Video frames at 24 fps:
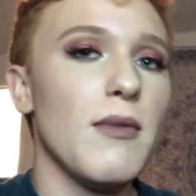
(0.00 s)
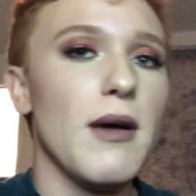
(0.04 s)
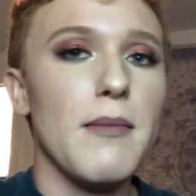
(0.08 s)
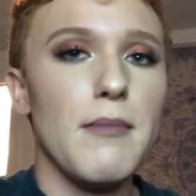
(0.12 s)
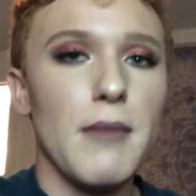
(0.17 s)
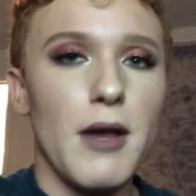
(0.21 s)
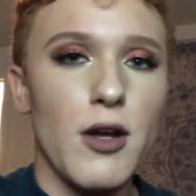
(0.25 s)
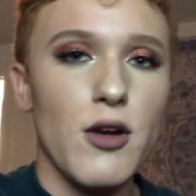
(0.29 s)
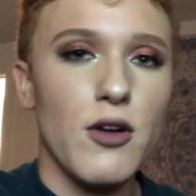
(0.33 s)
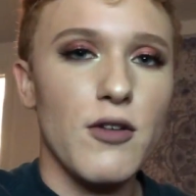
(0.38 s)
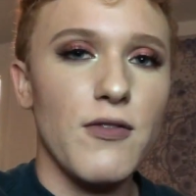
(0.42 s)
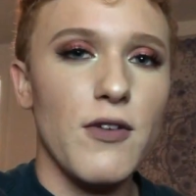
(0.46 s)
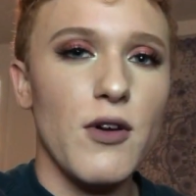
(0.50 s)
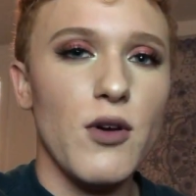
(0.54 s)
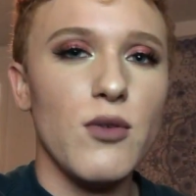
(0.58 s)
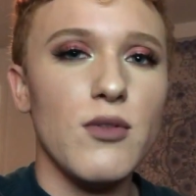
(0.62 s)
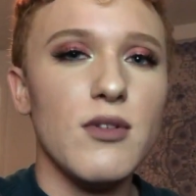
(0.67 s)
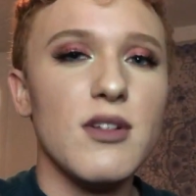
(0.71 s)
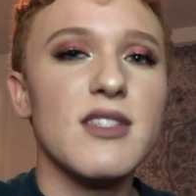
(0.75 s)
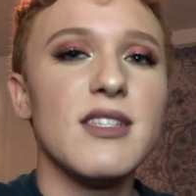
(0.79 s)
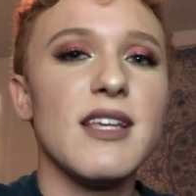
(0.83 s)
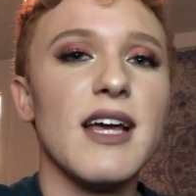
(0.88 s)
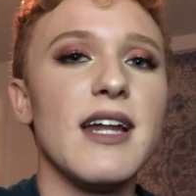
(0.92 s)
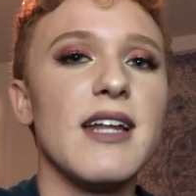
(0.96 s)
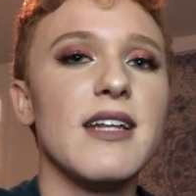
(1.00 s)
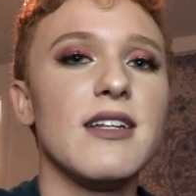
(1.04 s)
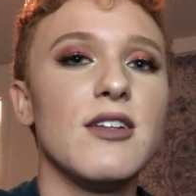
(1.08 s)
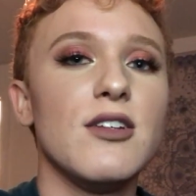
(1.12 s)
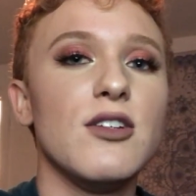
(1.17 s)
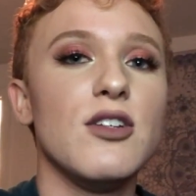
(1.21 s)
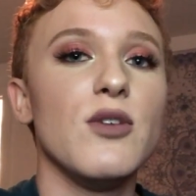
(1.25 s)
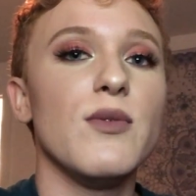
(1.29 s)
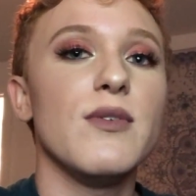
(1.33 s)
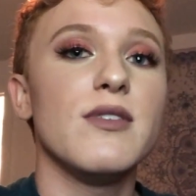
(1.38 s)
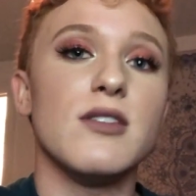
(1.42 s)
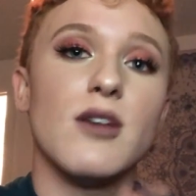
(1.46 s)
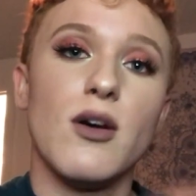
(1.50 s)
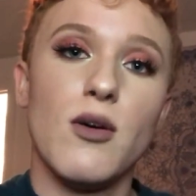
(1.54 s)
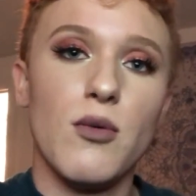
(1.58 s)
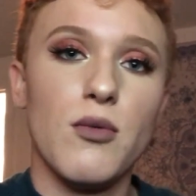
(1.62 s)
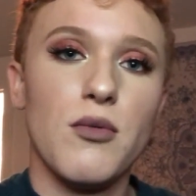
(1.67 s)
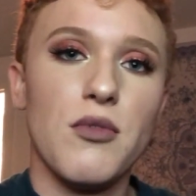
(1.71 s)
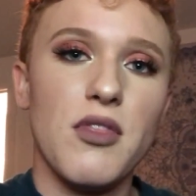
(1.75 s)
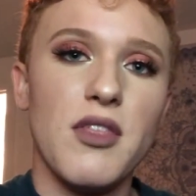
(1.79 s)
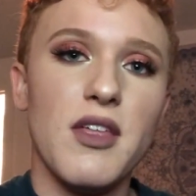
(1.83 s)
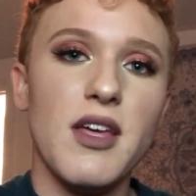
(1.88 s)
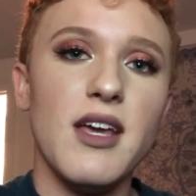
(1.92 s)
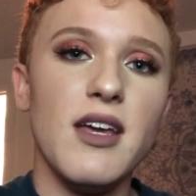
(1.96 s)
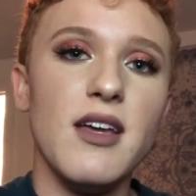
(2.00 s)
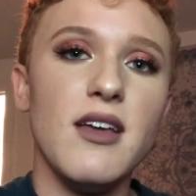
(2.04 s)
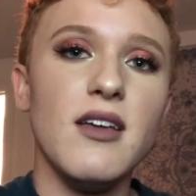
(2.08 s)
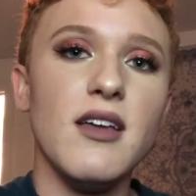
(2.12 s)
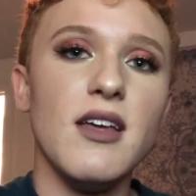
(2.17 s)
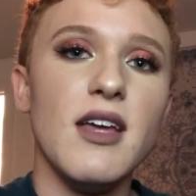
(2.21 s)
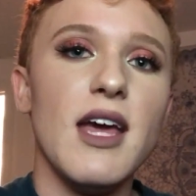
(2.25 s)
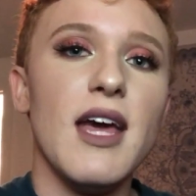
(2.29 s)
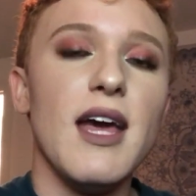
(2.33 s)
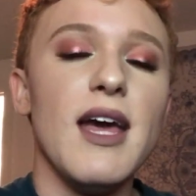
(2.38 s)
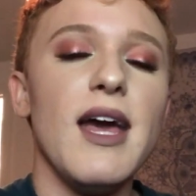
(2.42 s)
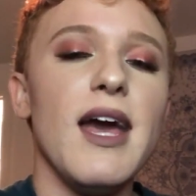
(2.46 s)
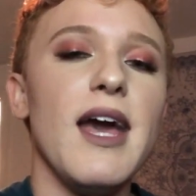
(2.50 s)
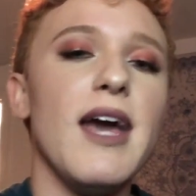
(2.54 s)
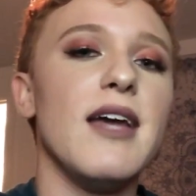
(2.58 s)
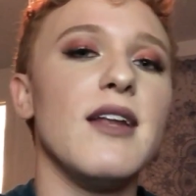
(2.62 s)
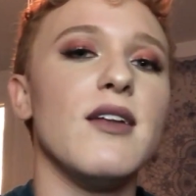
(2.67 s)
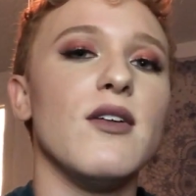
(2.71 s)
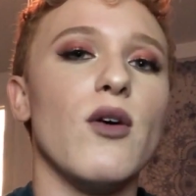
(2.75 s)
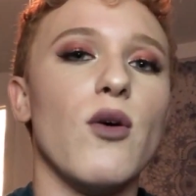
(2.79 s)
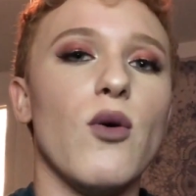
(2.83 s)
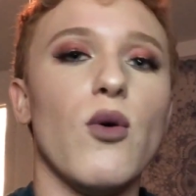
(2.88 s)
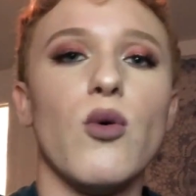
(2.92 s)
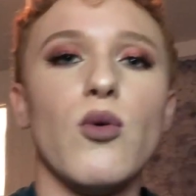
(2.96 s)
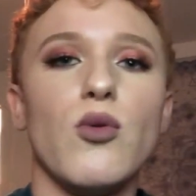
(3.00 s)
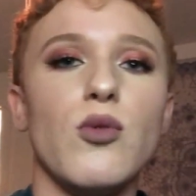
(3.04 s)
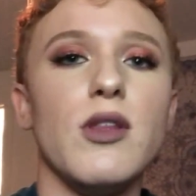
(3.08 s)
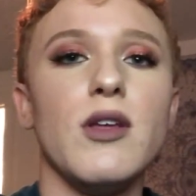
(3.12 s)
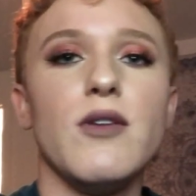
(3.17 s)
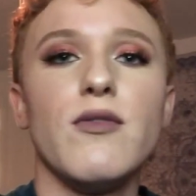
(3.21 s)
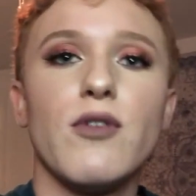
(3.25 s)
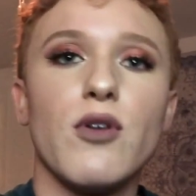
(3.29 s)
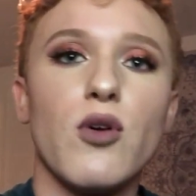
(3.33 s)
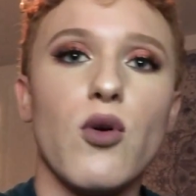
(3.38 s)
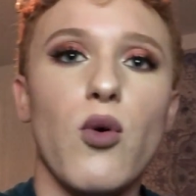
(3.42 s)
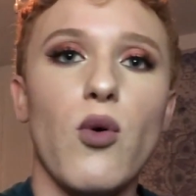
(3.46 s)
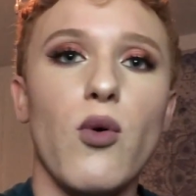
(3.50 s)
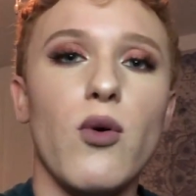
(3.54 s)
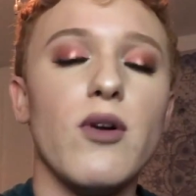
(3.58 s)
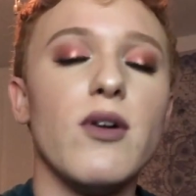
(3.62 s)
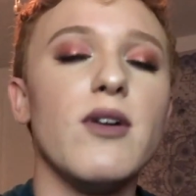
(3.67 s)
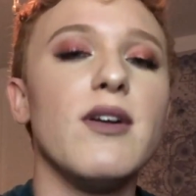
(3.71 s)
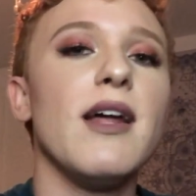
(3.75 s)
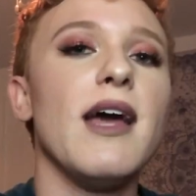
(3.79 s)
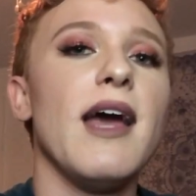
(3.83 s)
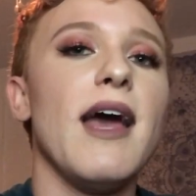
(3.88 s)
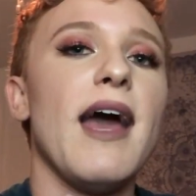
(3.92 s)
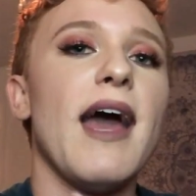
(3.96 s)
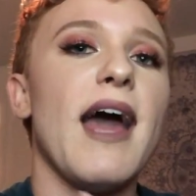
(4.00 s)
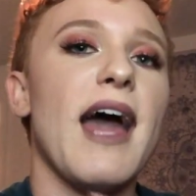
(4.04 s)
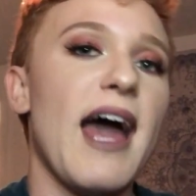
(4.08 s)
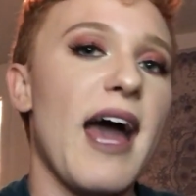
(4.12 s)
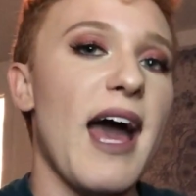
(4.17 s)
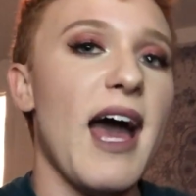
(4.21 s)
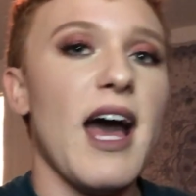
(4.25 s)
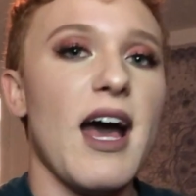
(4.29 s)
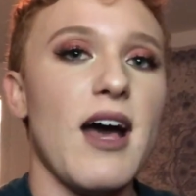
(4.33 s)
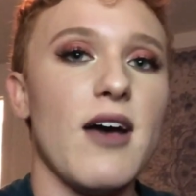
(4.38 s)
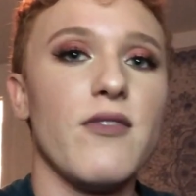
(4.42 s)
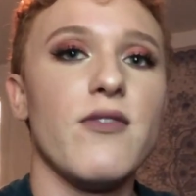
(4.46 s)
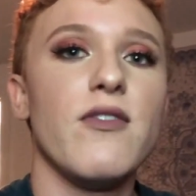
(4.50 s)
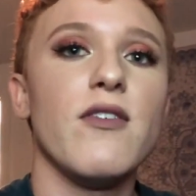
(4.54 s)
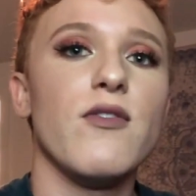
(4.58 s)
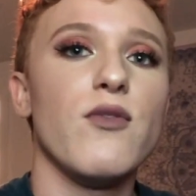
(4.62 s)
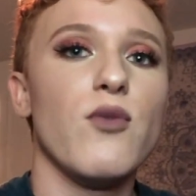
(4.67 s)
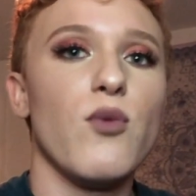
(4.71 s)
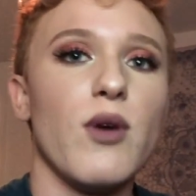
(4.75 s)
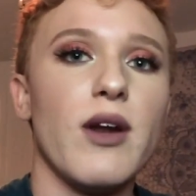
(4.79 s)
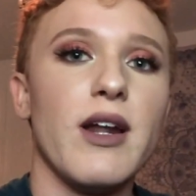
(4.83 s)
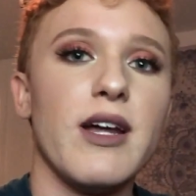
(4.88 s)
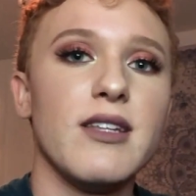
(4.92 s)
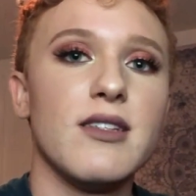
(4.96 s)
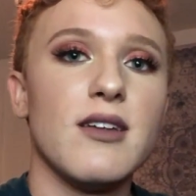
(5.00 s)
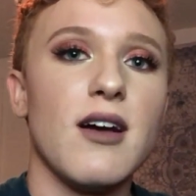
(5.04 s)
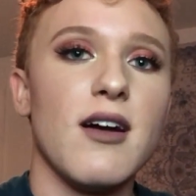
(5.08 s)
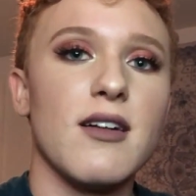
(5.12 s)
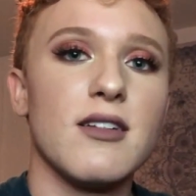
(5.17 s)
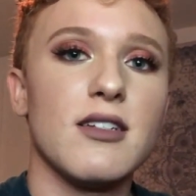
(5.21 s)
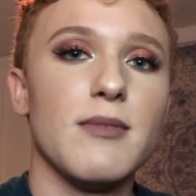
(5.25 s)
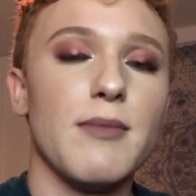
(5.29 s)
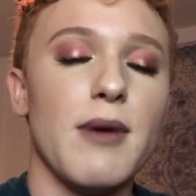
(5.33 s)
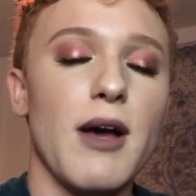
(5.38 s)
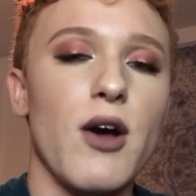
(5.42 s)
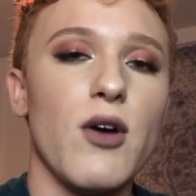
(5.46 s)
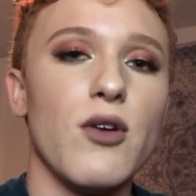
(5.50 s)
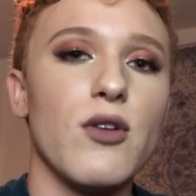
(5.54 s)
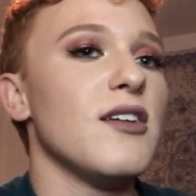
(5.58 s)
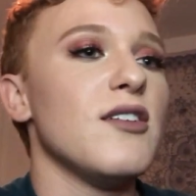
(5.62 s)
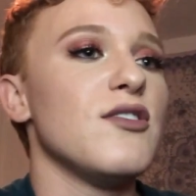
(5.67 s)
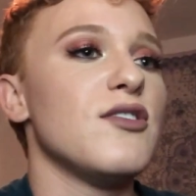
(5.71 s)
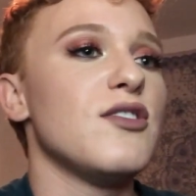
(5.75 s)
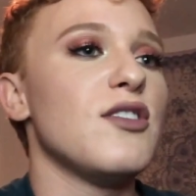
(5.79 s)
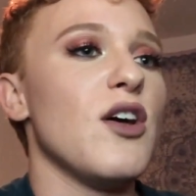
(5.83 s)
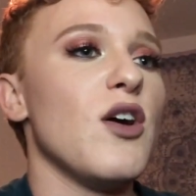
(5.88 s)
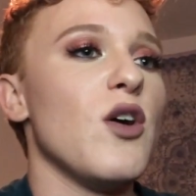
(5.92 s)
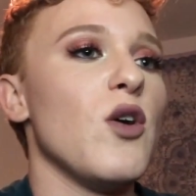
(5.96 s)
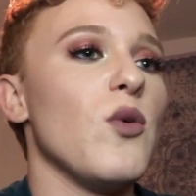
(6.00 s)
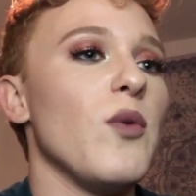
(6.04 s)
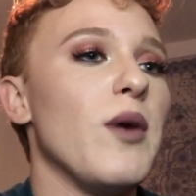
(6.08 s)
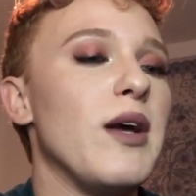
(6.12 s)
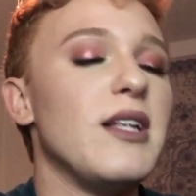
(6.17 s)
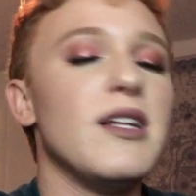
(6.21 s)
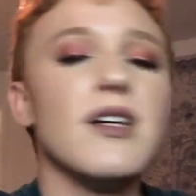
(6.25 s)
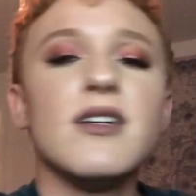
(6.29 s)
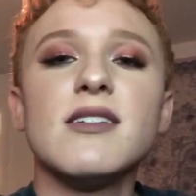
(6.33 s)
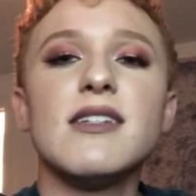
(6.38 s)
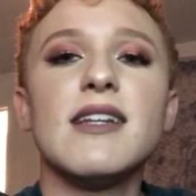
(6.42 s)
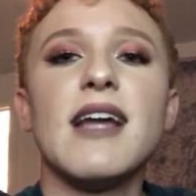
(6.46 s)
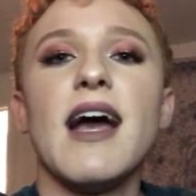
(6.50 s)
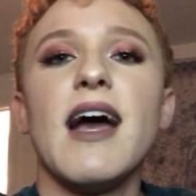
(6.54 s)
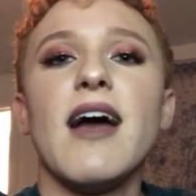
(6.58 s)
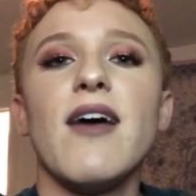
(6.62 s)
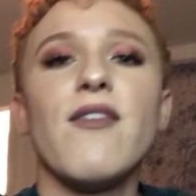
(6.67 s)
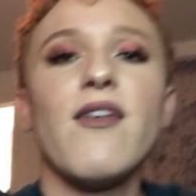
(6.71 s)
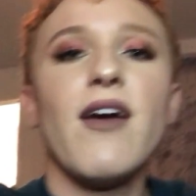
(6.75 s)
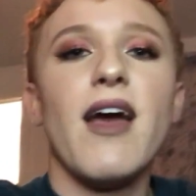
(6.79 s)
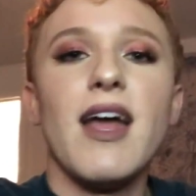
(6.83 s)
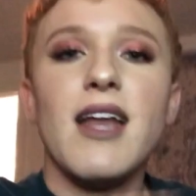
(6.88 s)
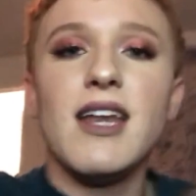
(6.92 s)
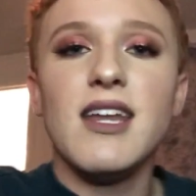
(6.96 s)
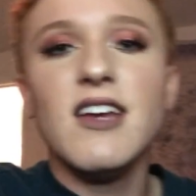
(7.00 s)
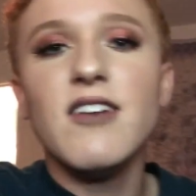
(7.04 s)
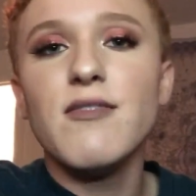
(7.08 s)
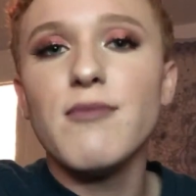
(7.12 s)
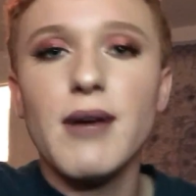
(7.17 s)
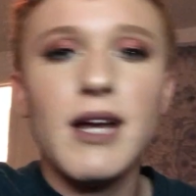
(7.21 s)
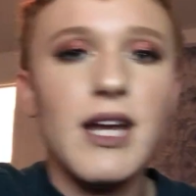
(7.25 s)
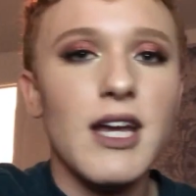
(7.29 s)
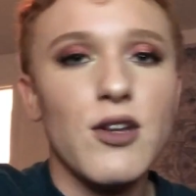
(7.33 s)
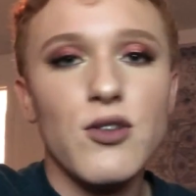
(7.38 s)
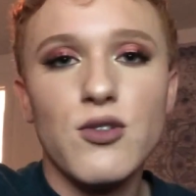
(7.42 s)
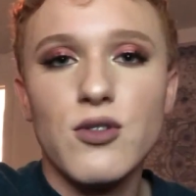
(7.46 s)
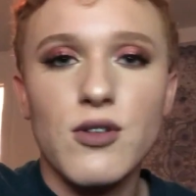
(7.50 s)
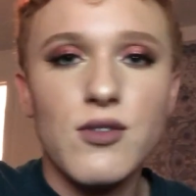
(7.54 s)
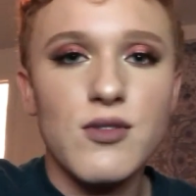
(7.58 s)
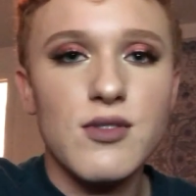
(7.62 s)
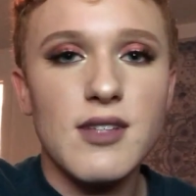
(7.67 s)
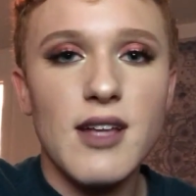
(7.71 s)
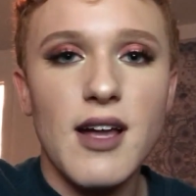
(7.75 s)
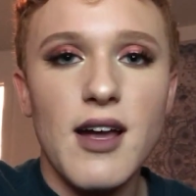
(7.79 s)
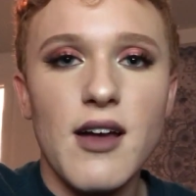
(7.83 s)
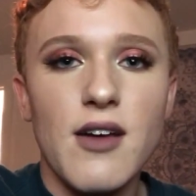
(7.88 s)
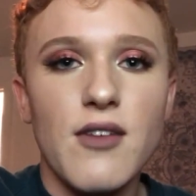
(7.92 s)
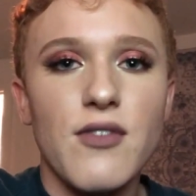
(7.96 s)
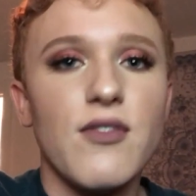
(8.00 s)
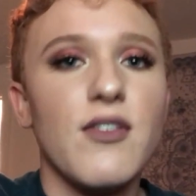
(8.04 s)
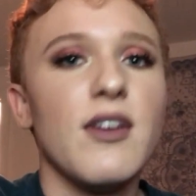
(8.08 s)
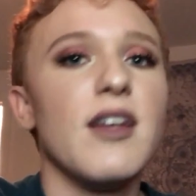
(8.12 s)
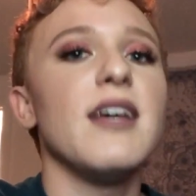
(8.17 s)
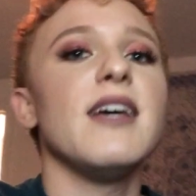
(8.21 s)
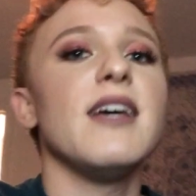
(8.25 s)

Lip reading: My microphone decided to do its own thing and only record half of what I talked about. So it doesn't have any of my intro stuff,